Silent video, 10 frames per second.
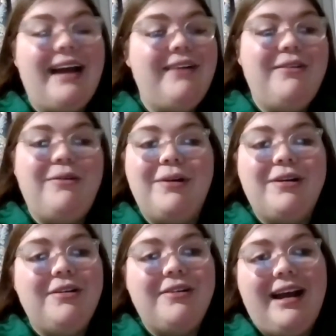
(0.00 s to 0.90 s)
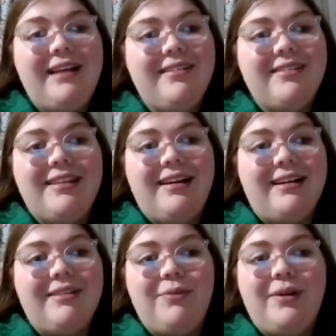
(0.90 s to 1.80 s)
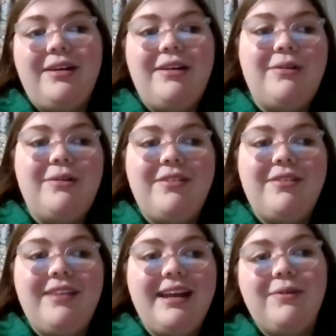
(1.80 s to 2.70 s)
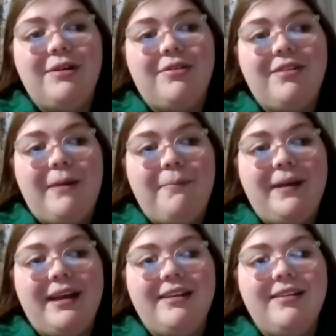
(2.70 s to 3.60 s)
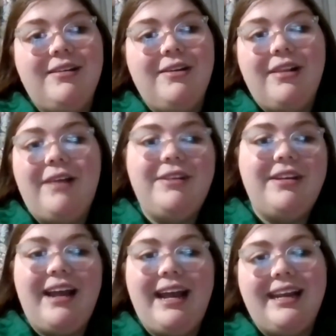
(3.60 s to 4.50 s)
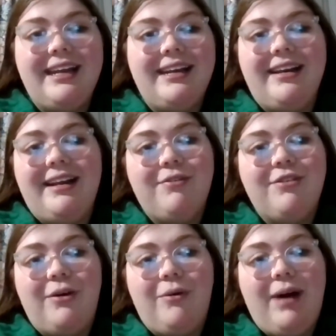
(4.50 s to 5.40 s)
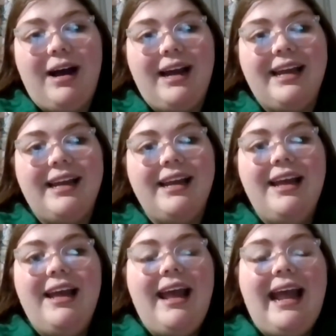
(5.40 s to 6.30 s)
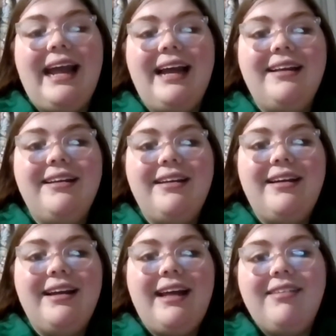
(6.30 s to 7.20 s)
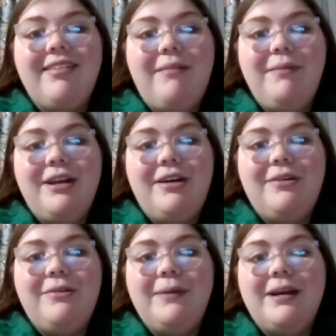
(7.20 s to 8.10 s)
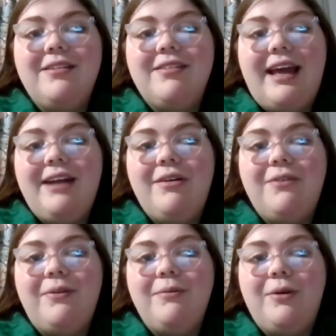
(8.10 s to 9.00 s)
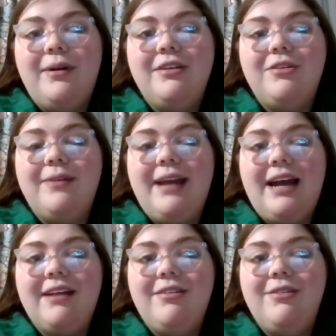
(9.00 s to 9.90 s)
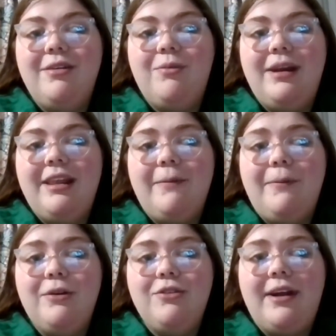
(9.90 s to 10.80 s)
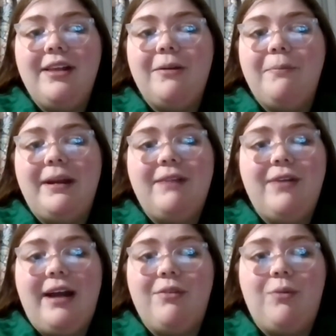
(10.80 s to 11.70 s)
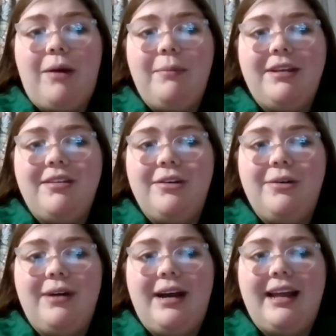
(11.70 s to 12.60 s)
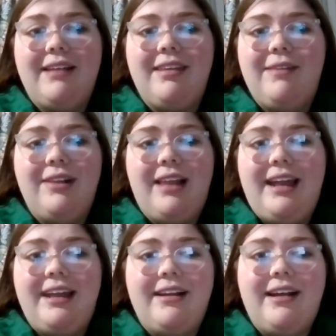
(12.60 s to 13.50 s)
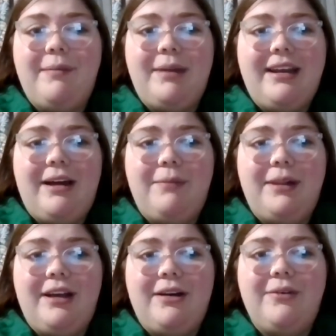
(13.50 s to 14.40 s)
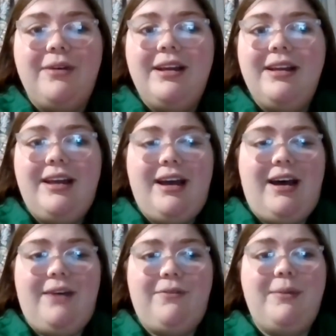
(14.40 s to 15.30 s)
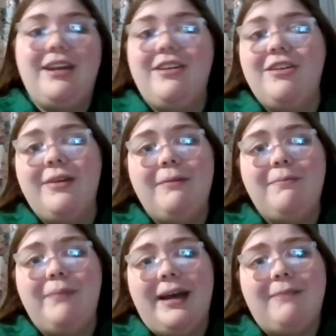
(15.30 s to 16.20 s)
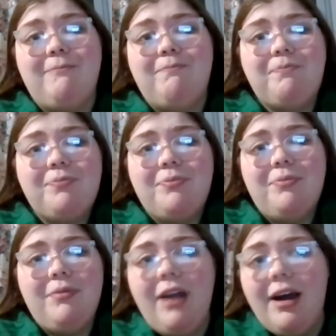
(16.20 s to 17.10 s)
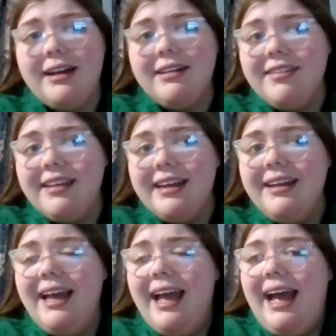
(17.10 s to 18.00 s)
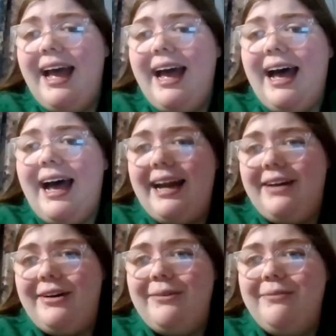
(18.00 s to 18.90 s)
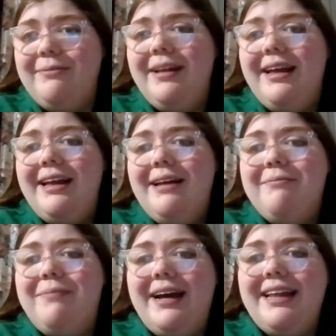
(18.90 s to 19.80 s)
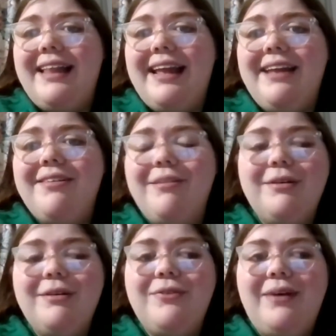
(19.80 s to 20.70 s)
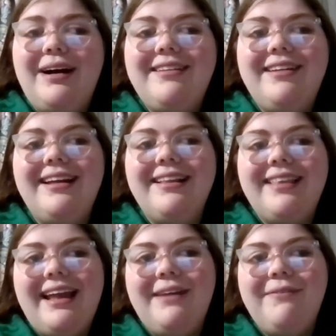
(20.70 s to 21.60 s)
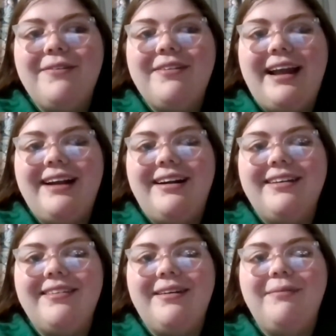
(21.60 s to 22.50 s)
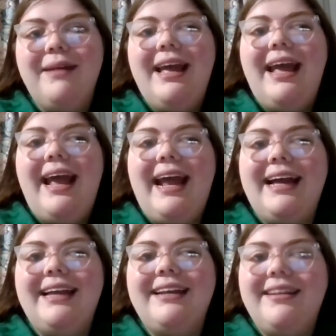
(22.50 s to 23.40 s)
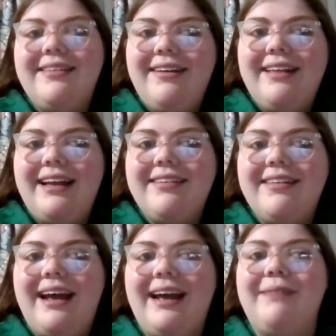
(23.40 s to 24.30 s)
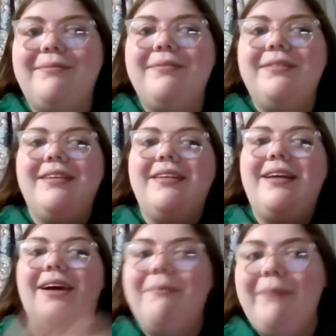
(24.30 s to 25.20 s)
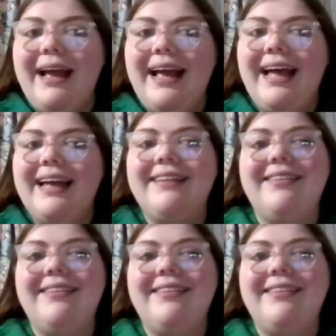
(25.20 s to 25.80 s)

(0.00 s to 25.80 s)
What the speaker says: I don't know. What are your guys' thoughts? Will you see it? Will you skip it? Do you love it? Do you hate it? And if so, why? And I guess let me know, because I don't know if I'm going to react to the Winnie the Pooh trailer, but if you guys want me to, I guess leave a like and comment down below for me to do it. But honestly, I don't know. But thank you so much for watching. Thank you for staying awesome. And until next time. Bye, guys.